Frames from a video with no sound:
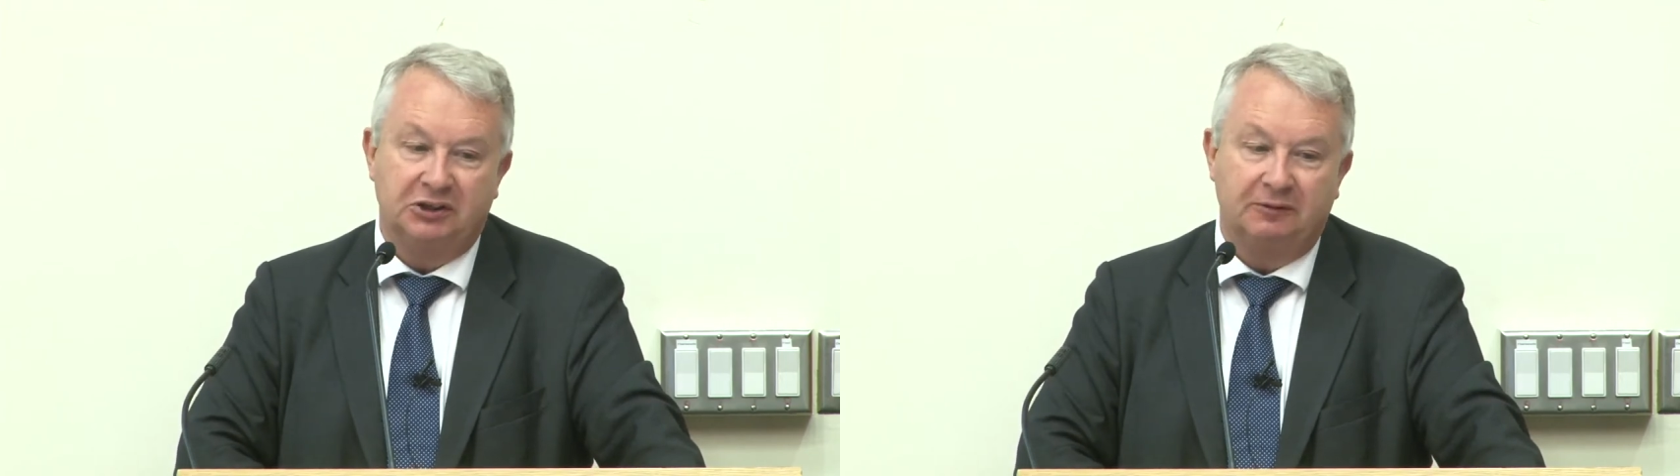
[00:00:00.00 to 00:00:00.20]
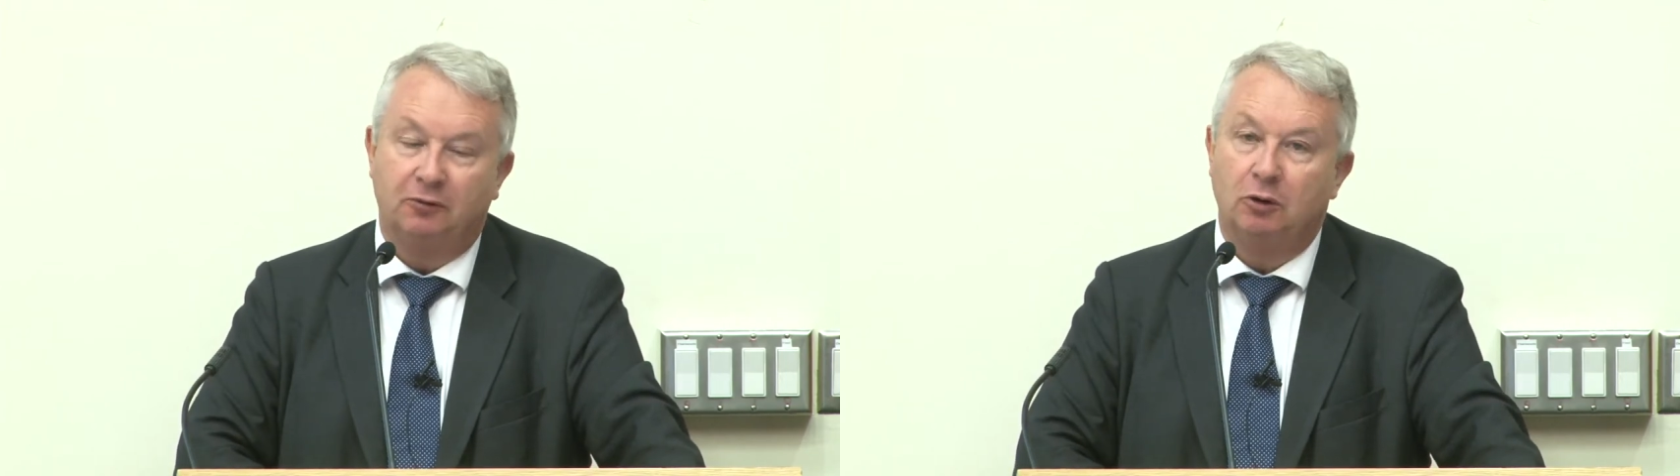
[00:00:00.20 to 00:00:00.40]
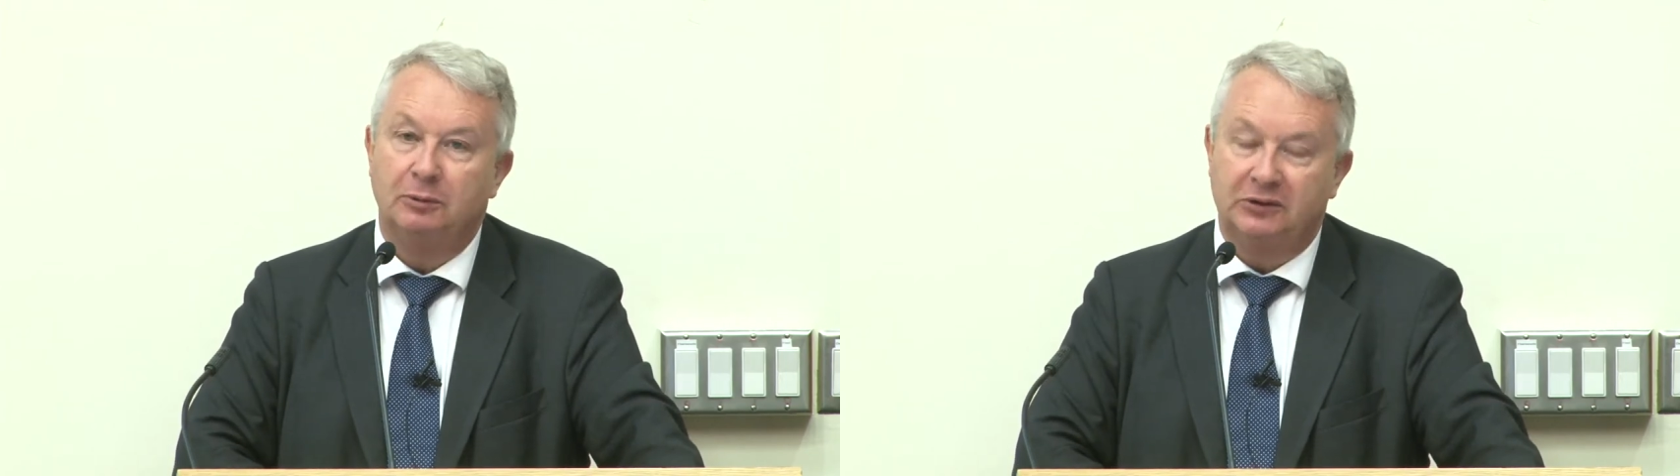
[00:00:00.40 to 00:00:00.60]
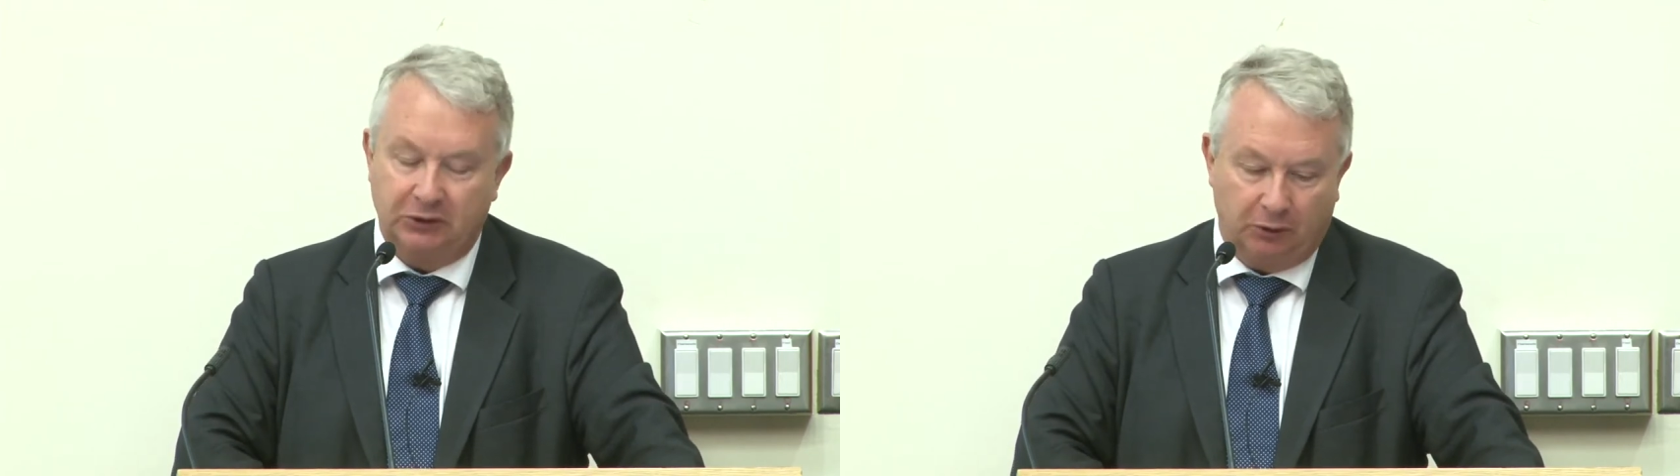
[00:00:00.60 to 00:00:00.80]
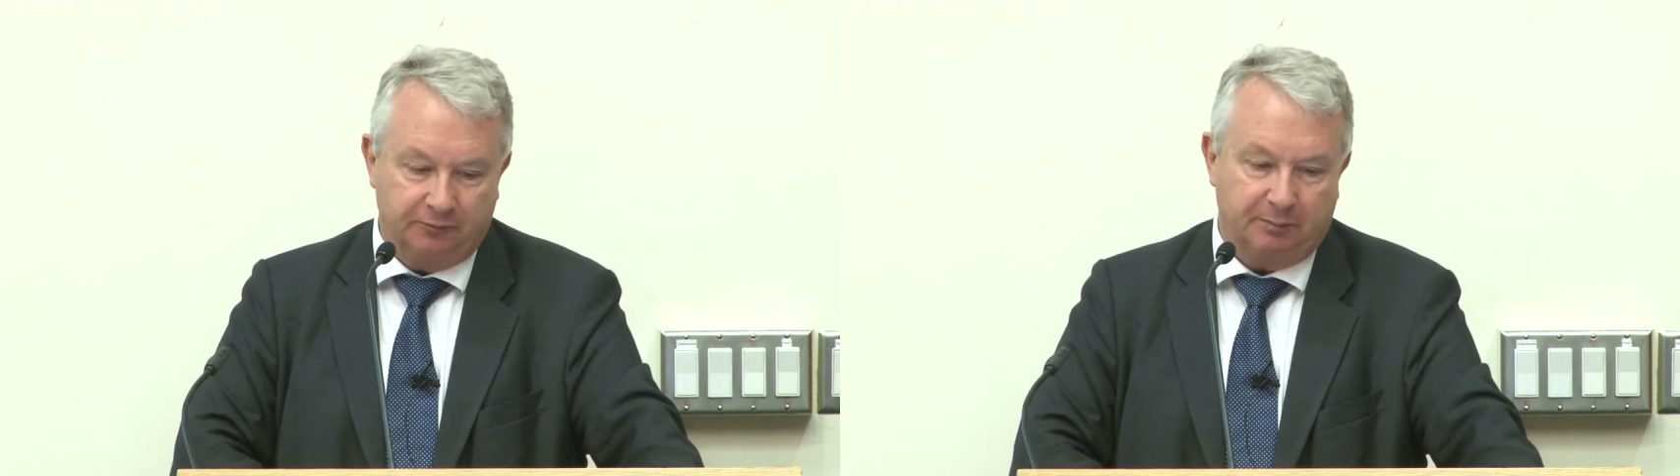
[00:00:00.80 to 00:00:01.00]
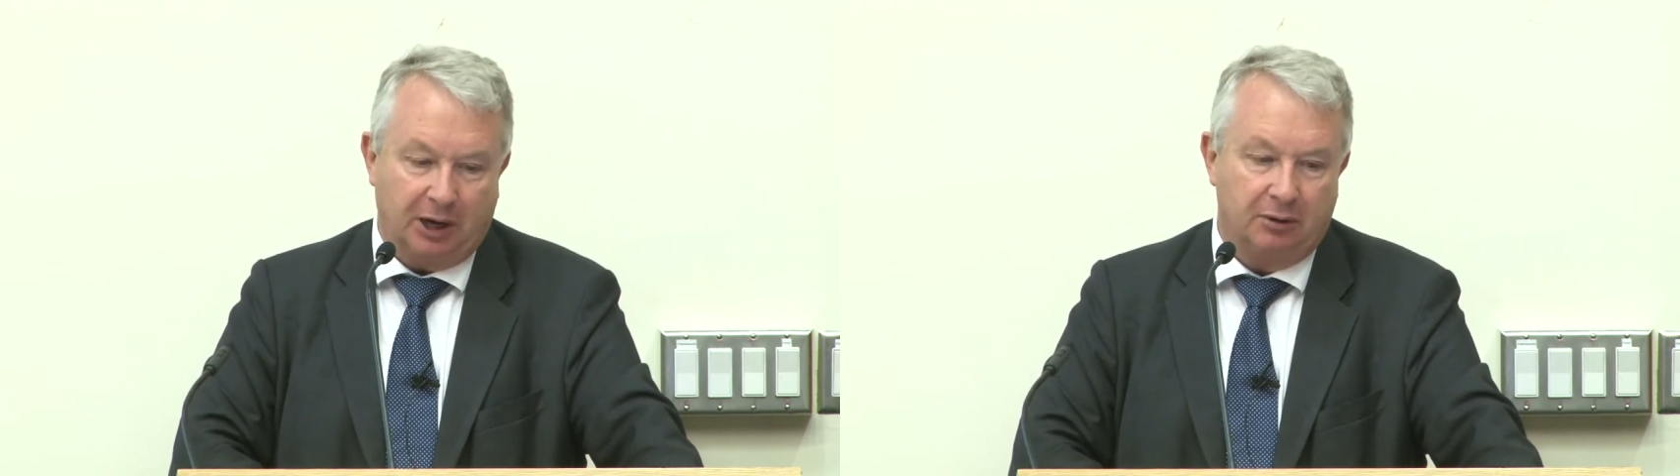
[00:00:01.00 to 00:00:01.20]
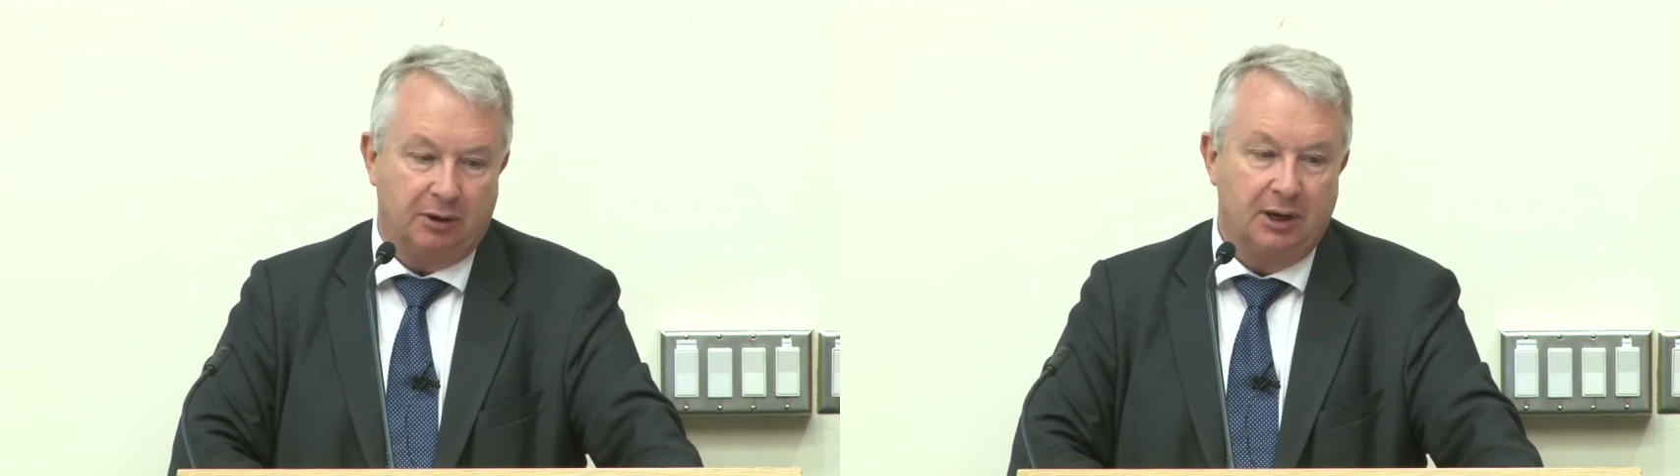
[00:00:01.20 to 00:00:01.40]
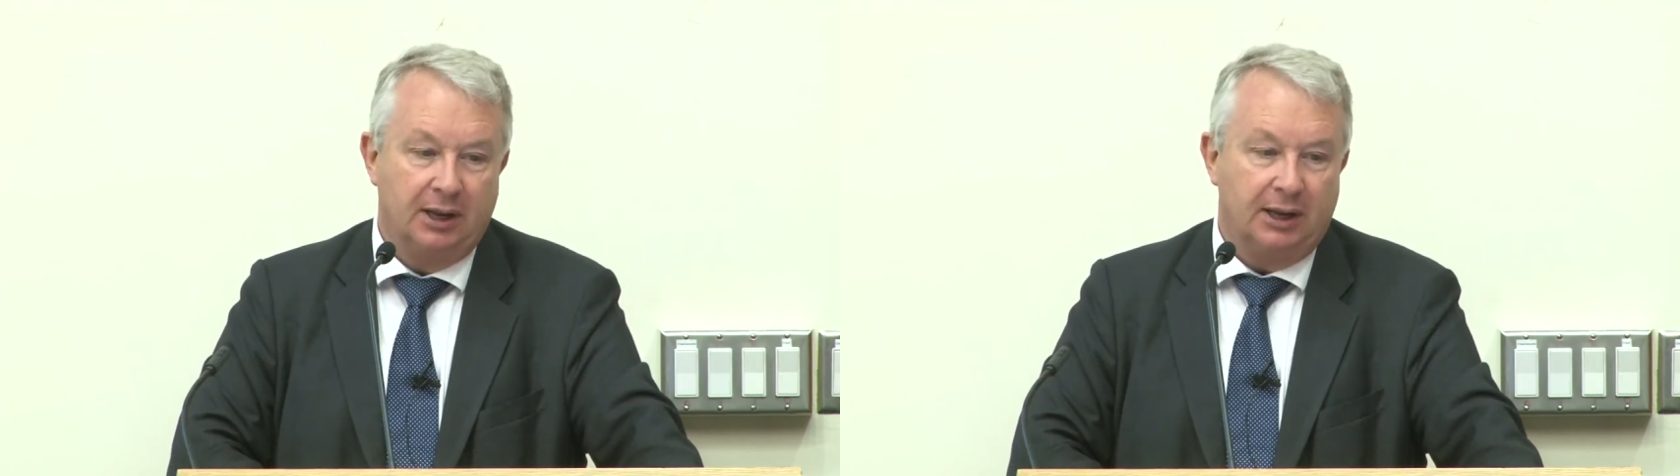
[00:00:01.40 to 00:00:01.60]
It's a form of soft power